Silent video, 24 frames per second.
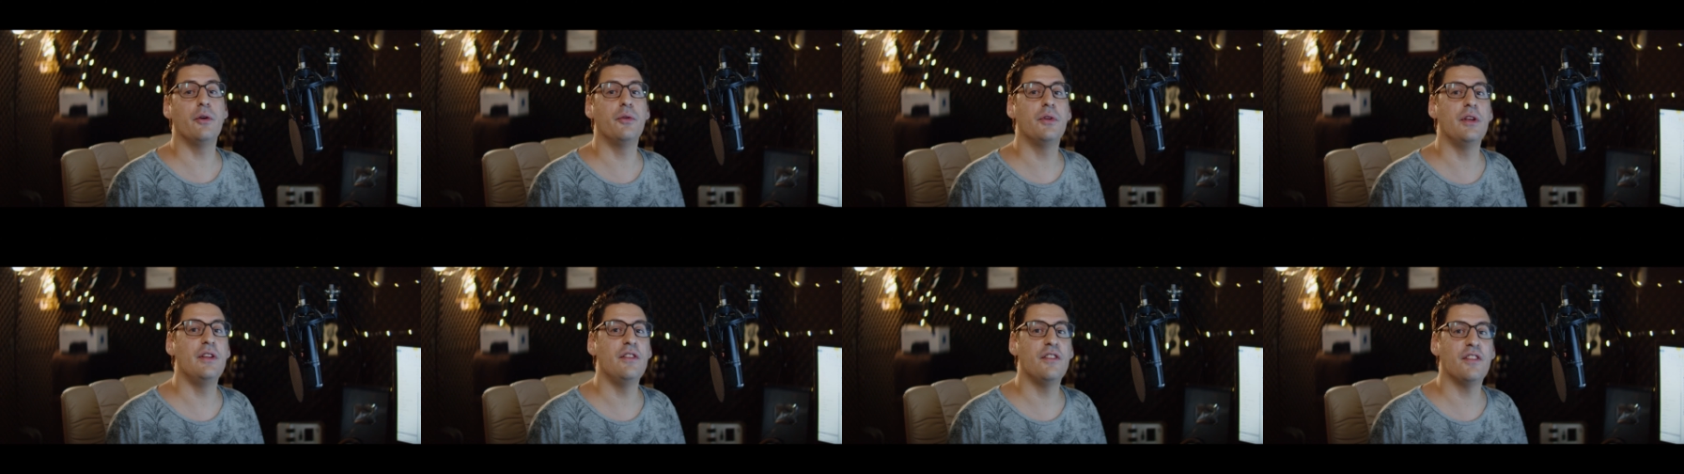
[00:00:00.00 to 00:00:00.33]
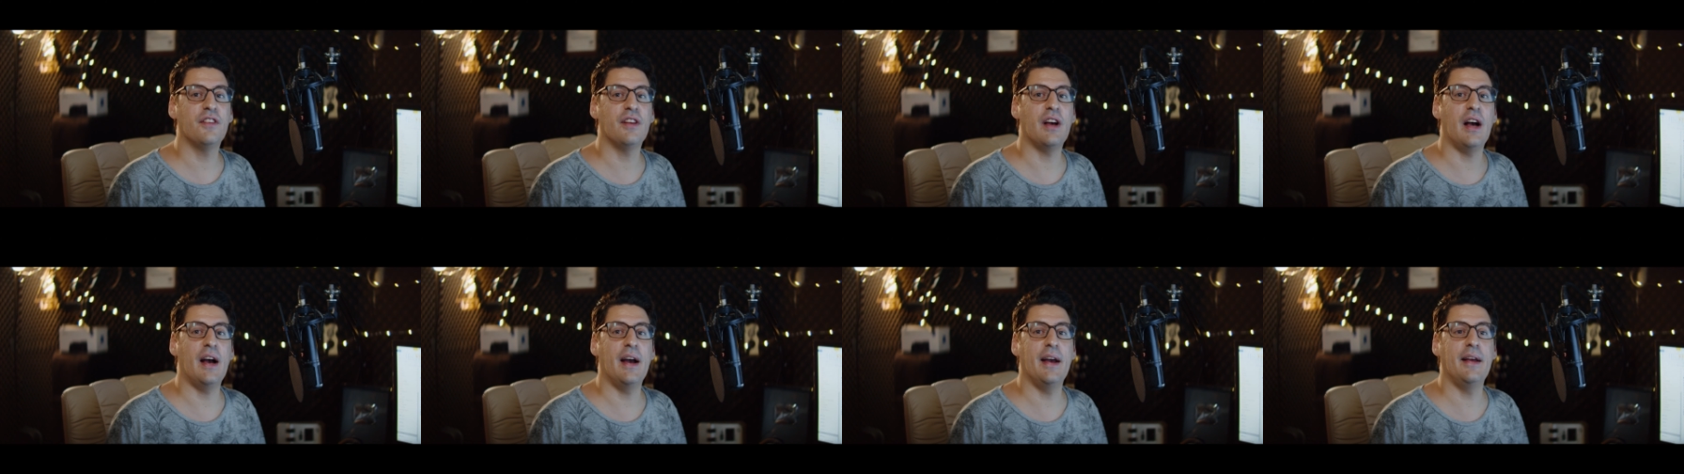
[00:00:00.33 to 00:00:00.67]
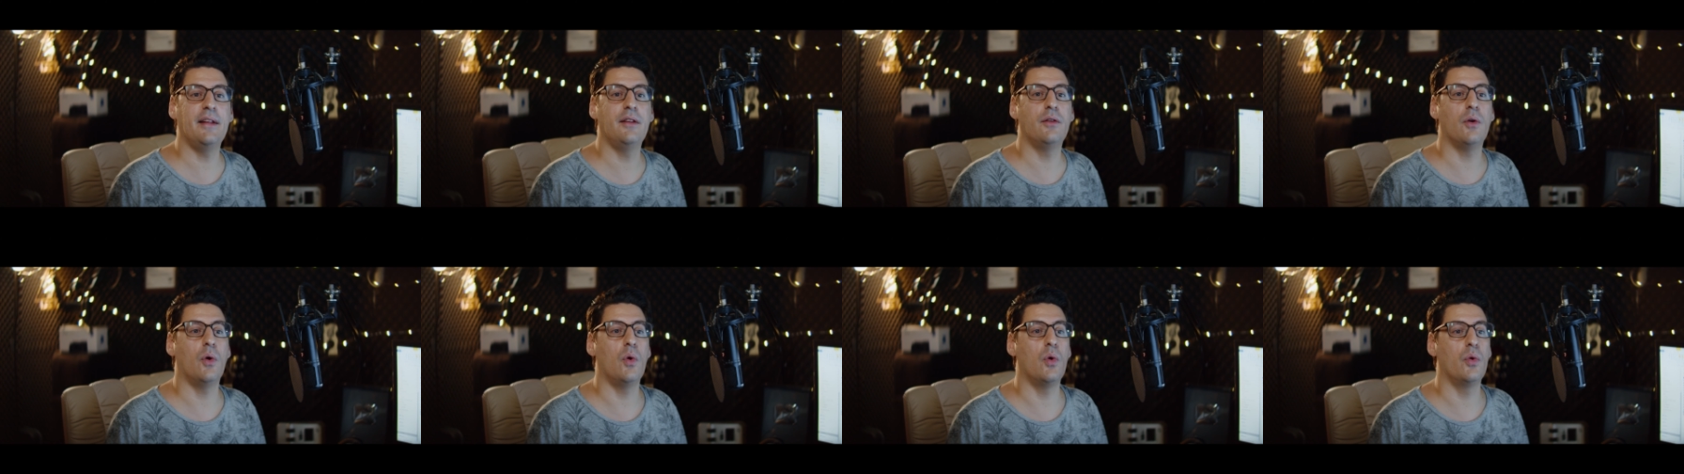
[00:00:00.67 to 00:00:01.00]
good
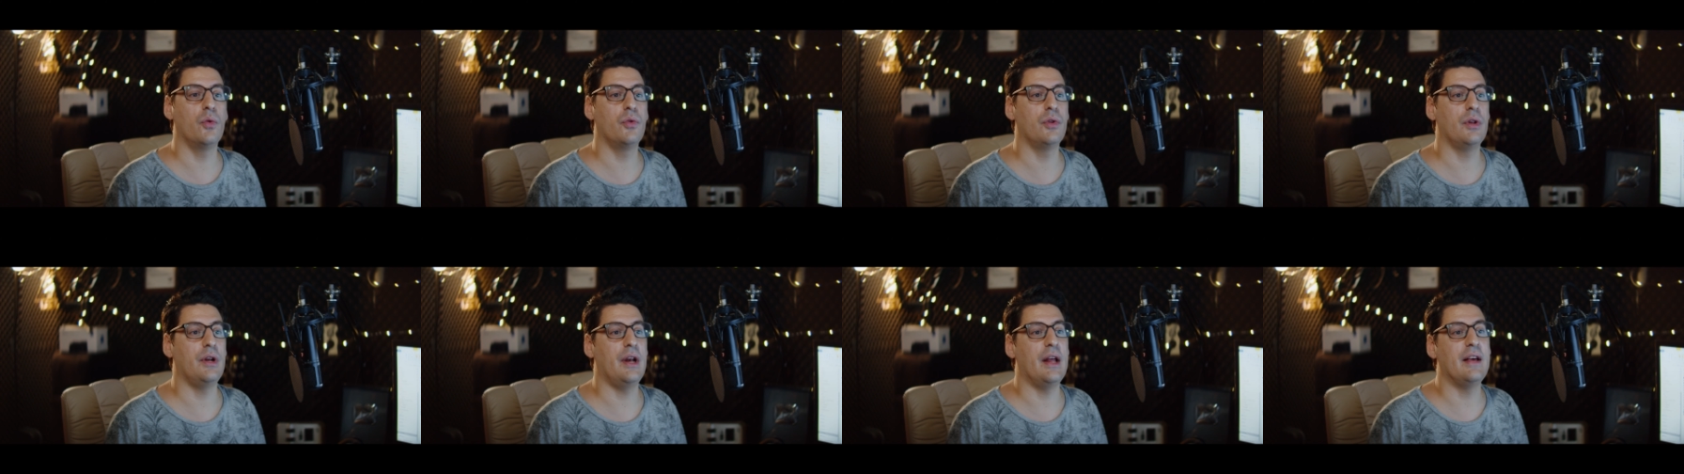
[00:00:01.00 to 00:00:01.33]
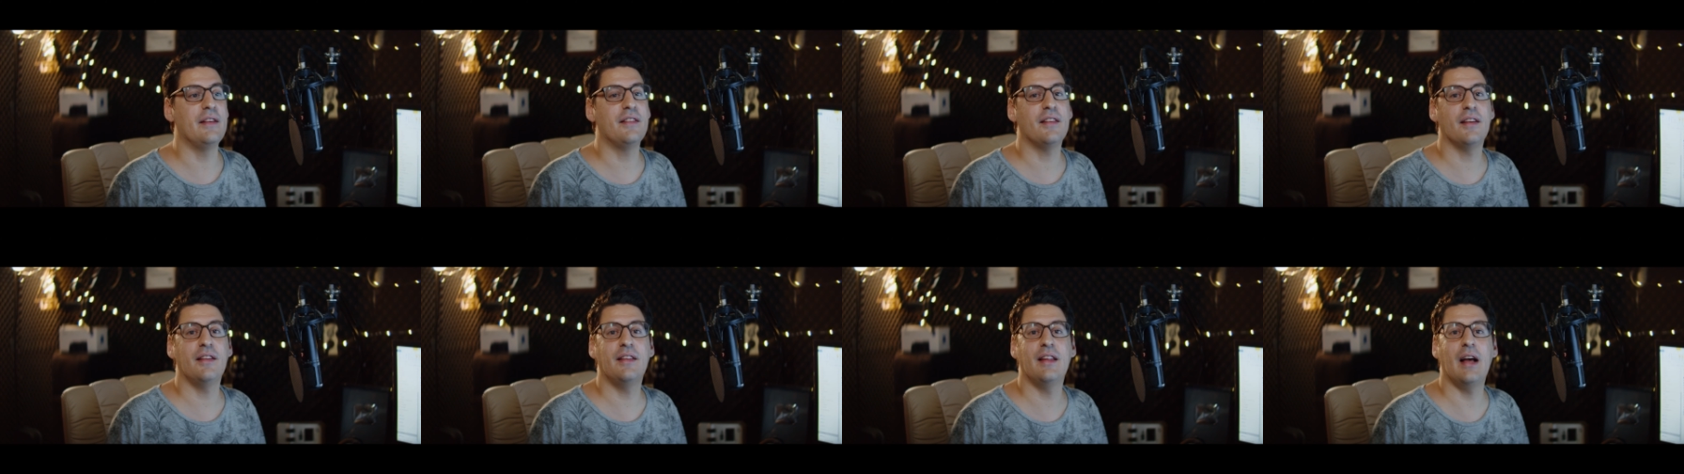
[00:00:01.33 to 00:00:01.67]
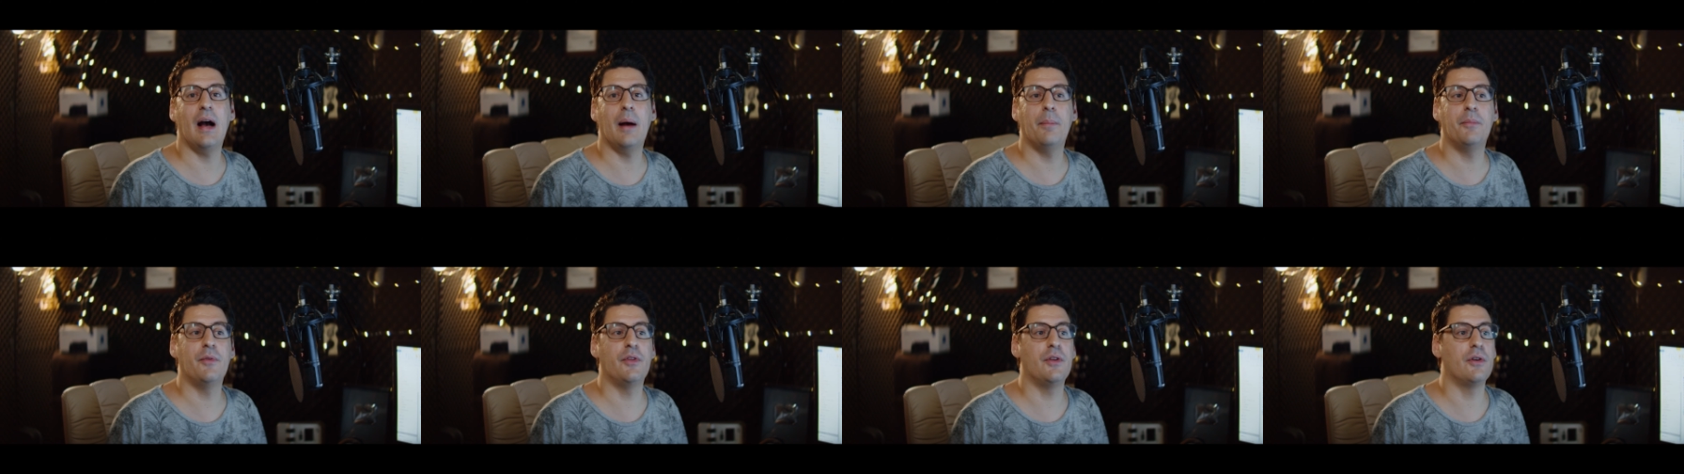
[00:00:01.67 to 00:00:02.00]
insight on lens
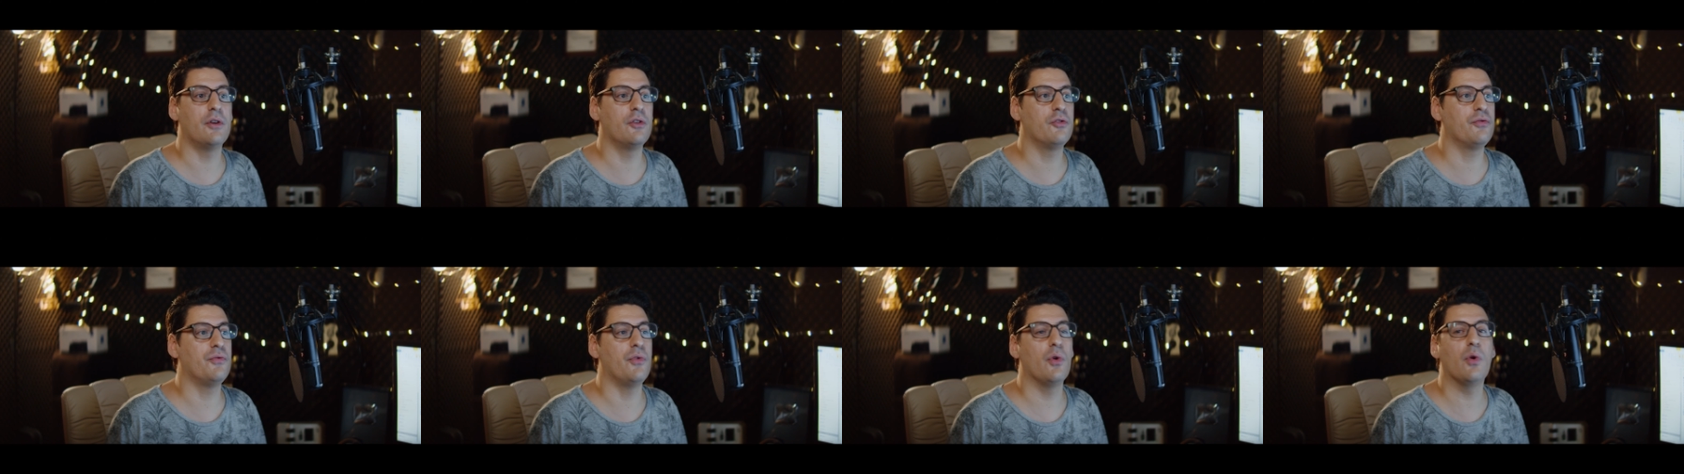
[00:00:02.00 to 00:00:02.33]
adapters,